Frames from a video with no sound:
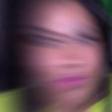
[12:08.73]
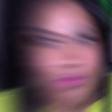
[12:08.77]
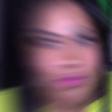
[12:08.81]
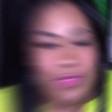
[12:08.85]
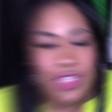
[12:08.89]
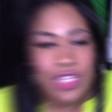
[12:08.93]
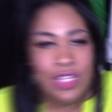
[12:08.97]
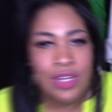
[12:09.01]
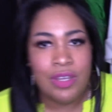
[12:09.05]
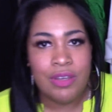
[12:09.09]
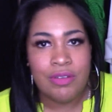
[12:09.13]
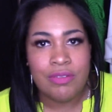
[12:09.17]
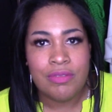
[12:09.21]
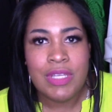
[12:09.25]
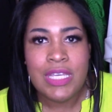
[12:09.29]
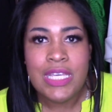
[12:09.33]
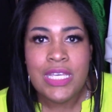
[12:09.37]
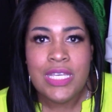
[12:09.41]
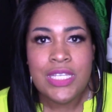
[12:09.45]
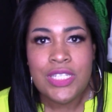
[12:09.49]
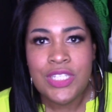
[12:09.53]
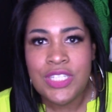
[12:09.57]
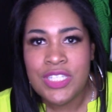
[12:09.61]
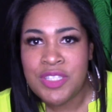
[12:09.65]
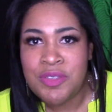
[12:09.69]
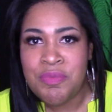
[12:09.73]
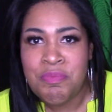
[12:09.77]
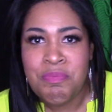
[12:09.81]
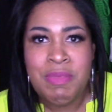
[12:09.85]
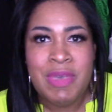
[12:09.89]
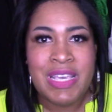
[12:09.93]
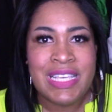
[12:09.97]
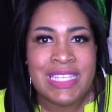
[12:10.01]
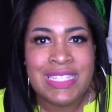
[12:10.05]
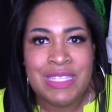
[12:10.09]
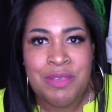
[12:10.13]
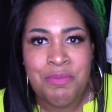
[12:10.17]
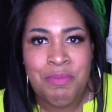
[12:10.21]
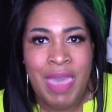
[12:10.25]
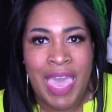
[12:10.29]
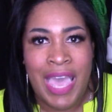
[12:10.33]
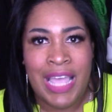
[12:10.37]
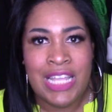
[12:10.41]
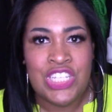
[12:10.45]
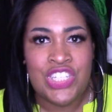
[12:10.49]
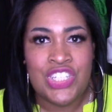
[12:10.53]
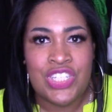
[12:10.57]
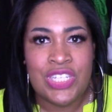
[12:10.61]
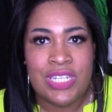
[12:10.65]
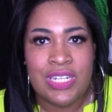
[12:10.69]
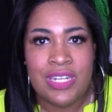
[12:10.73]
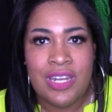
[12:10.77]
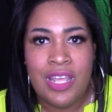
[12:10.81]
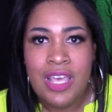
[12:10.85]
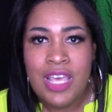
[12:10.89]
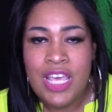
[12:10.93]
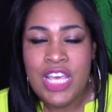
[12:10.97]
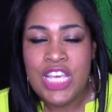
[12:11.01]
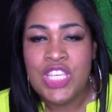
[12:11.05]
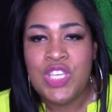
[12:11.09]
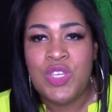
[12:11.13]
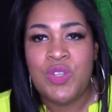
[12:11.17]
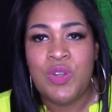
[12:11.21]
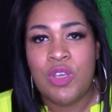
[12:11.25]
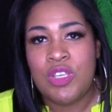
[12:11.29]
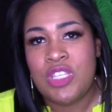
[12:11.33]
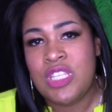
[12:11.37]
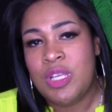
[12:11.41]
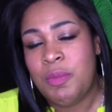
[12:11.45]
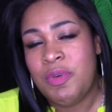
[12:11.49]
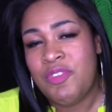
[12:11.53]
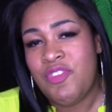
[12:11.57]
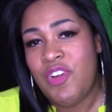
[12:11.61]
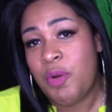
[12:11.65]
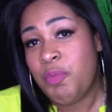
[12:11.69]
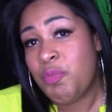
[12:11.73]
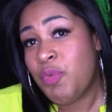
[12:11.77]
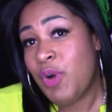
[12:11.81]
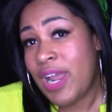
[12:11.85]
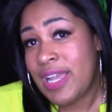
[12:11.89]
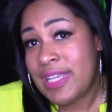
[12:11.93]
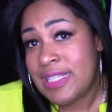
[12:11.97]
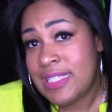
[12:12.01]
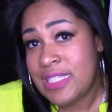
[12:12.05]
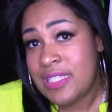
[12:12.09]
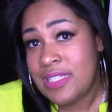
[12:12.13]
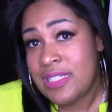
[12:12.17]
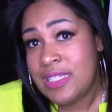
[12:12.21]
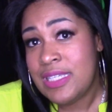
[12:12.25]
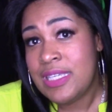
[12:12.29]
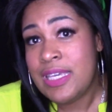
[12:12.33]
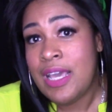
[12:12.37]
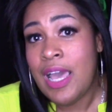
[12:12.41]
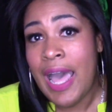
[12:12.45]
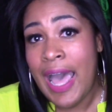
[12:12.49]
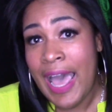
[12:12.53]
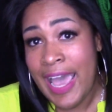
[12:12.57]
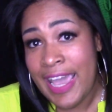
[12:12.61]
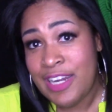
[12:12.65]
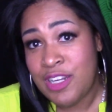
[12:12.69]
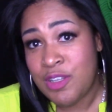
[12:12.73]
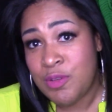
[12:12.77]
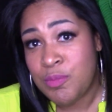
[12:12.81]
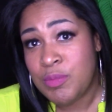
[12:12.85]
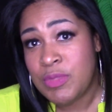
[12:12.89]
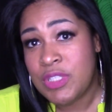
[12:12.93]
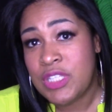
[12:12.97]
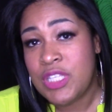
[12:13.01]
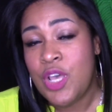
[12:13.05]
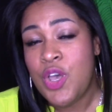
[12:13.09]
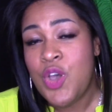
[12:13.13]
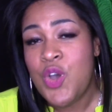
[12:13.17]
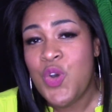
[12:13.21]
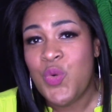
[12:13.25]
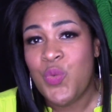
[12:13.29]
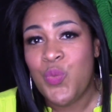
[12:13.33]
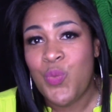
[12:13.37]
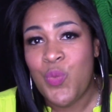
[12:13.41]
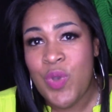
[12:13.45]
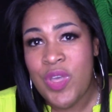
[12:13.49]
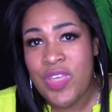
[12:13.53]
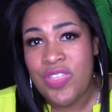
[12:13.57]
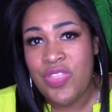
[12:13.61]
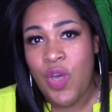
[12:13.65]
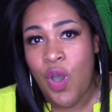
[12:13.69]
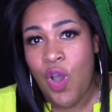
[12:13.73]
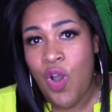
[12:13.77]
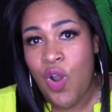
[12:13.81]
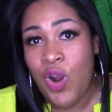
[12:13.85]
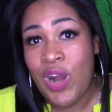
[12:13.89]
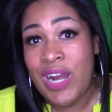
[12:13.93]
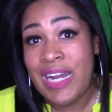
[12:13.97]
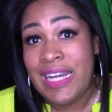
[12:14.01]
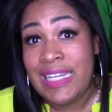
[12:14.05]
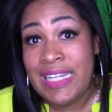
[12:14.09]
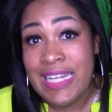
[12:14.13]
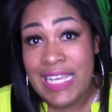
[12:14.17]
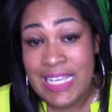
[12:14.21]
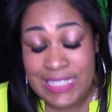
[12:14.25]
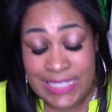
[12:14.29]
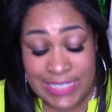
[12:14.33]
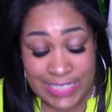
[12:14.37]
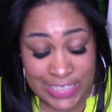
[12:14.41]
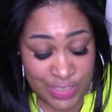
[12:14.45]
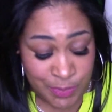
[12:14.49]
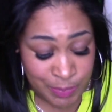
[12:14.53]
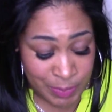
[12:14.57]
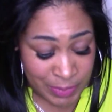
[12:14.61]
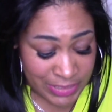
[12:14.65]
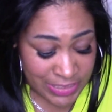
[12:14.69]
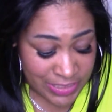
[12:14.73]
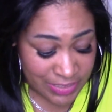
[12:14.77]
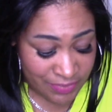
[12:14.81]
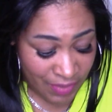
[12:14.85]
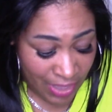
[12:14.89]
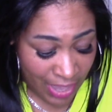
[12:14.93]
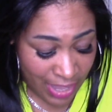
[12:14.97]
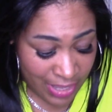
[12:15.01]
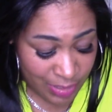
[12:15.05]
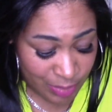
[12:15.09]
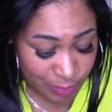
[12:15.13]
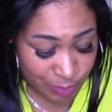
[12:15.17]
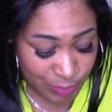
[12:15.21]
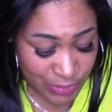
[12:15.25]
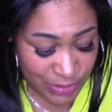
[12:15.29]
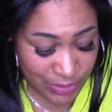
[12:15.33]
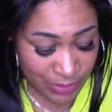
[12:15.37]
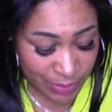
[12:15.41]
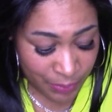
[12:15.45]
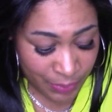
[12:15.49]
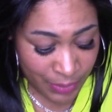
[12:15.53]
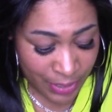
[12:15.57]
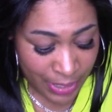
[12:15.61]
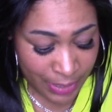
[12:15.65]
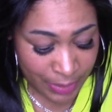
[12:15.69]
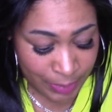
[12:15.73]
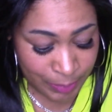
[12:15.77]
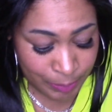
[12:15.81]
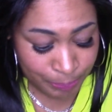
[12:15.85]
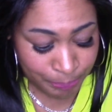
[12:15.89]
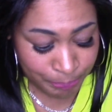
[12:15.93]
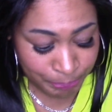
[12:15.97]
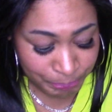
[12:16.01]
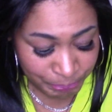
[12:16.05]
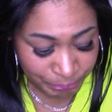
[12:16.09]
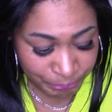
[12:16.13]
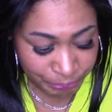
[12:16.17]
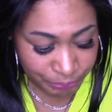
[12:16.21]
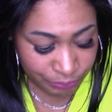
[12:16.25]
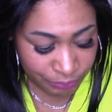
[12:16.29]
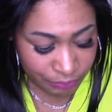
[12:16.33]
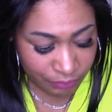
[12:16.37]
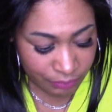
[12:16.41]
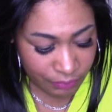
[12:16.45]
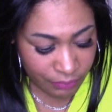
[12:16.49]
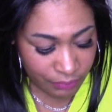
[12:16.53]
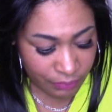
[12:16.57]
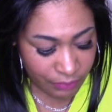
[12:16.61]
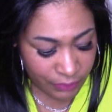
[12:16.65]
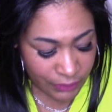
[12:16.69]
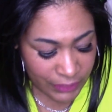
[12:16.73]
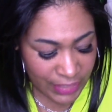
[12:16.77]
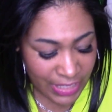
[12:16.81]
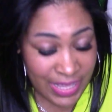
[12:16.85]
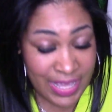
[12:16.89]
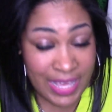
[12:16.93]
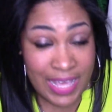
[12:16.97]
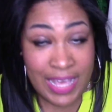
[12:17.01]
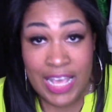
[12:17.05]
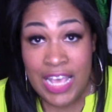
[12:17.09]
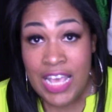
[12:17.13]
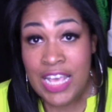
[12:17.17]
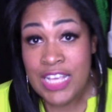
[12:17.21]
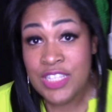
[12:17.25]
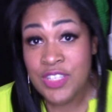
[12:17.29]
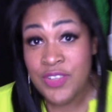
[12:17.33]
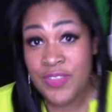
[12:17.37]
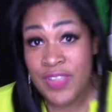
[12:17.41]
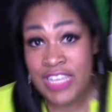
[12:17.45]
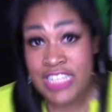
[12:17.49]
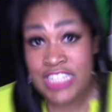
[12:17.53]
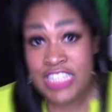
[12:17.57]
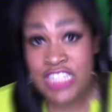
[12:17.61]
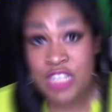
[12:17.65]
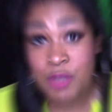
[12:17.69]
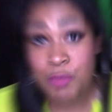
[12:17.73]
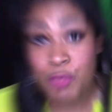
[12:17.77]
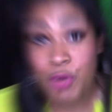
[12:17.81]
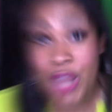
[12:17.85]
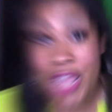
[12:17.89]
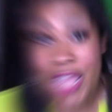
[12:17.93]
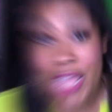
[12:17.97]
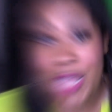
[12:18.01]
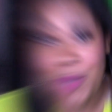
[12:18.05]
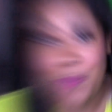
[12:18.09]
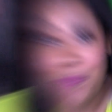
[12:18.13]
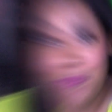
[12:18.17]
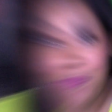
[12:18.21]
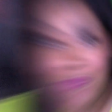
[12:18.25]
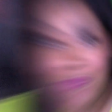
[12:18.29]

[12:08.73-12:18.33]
you know, just mix and matching, you know, some of our pricey items with our less expensive items. Okay, so that's number 8.